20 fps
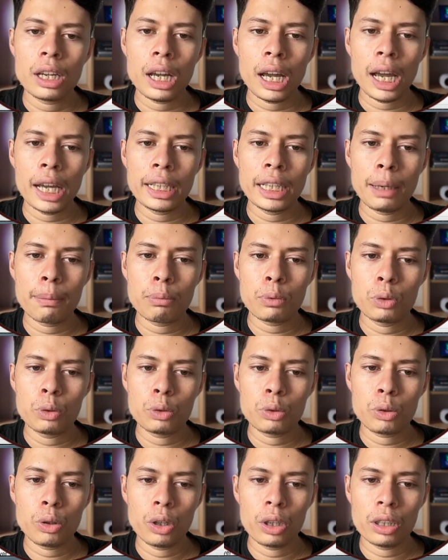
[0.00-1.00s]
I have
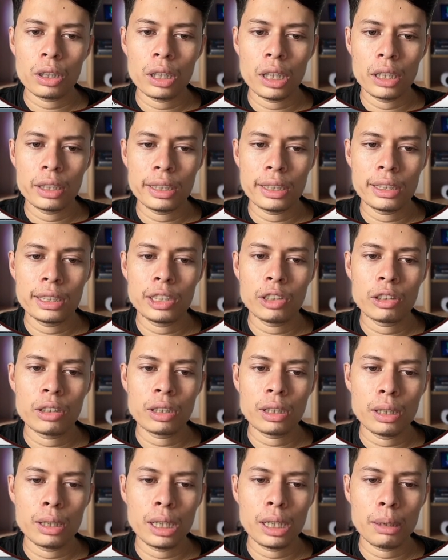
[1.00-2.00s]
to call the
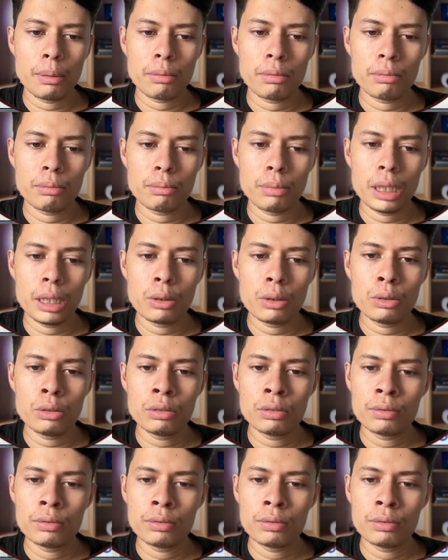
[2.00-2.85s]
region value.